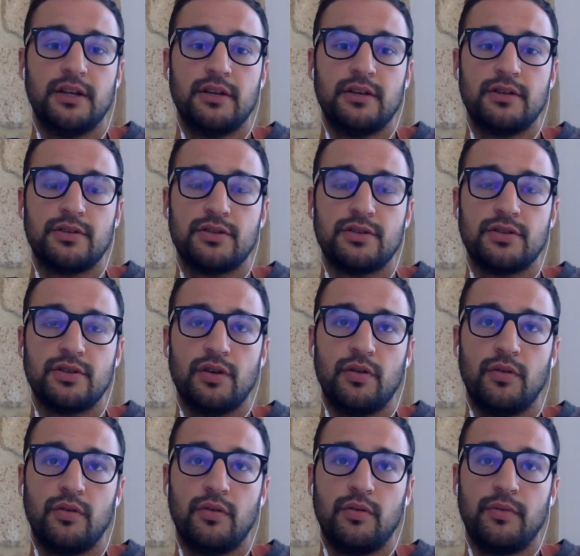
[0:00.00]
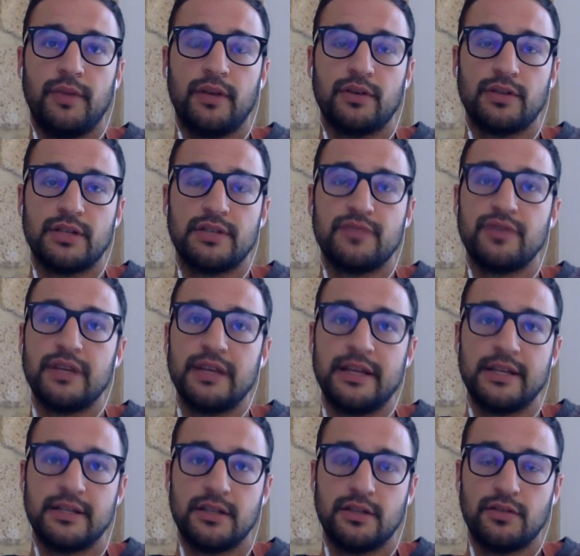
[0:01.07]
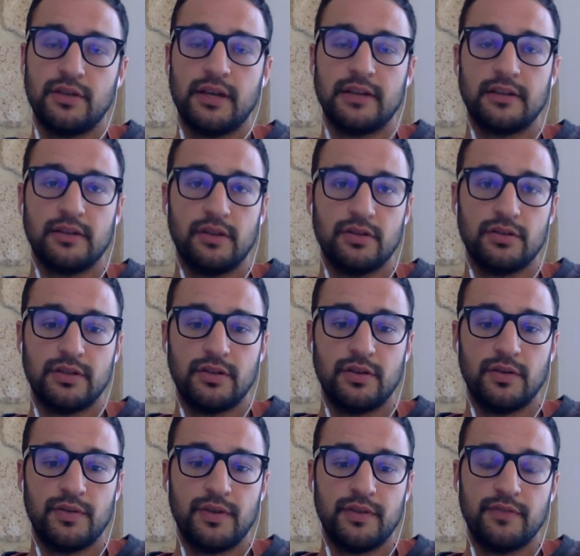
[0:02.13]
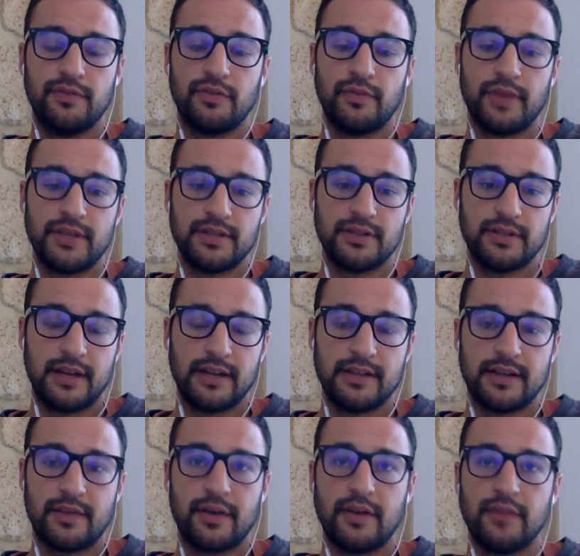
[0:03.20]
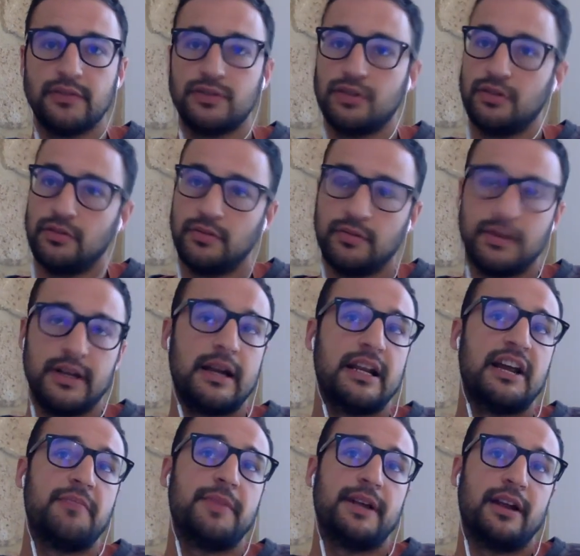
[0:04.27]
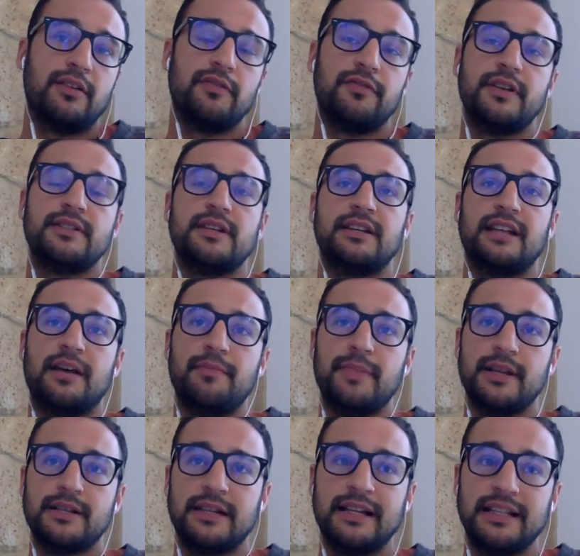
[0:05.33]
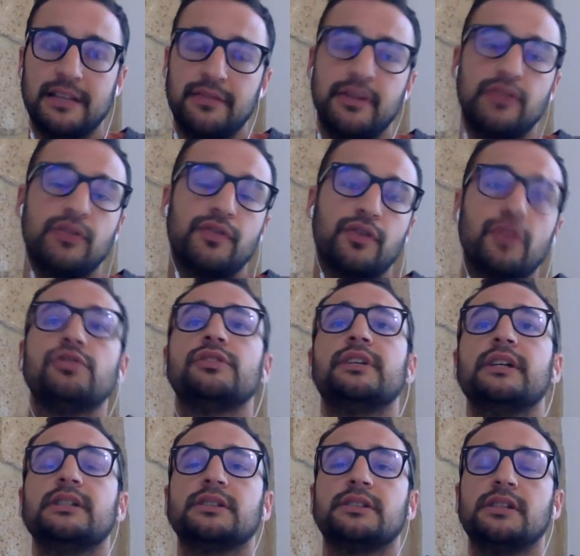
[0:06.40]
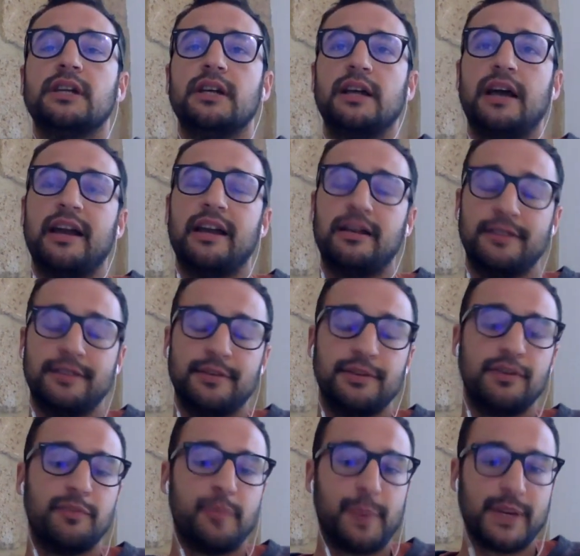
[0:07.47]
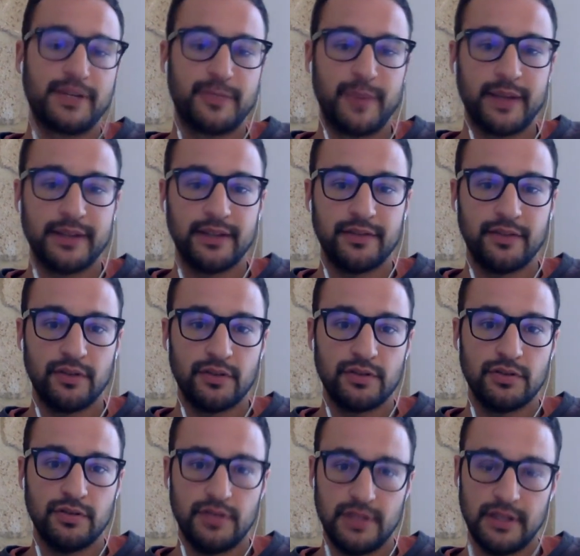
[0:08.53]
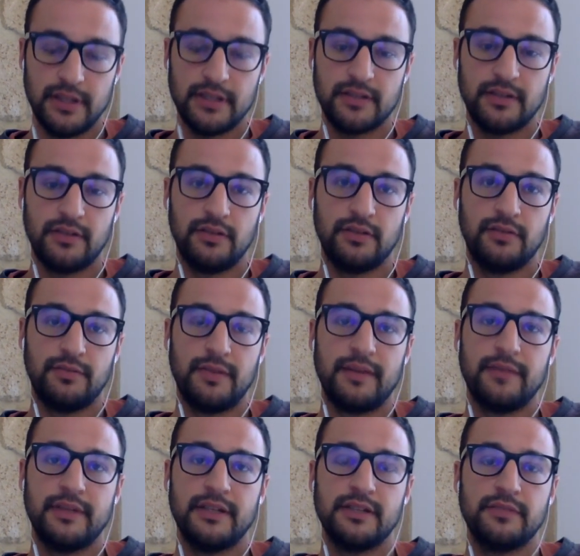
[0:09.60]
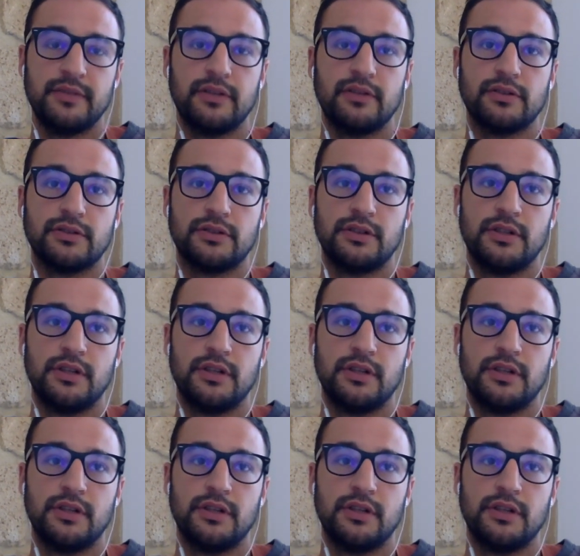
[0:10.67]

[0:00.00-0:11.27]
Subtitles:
So, because it's really easy to get lost in all of the information that is around. So, real number and official numbers, a little bit of context and a little bit of perspective also in this all of madness, because